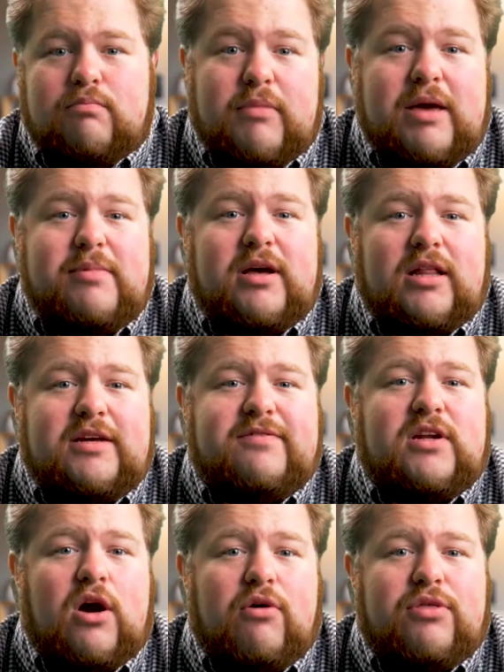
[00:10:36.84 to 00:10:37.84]
Maybe I'll
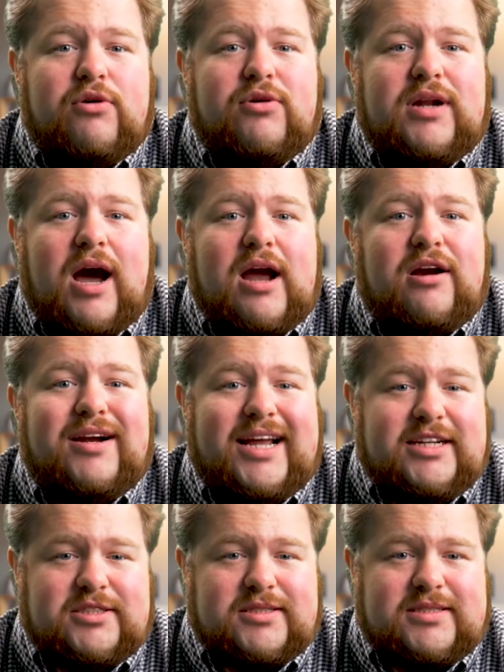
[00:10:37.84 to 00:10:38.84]
even go through and hire an
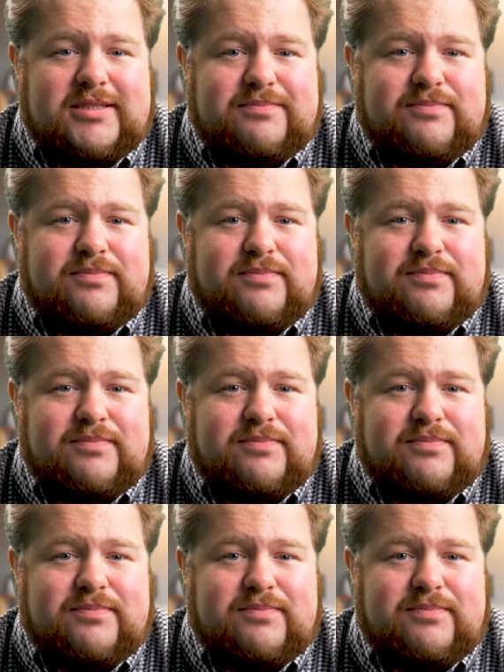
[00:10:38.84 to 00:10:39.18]
agency.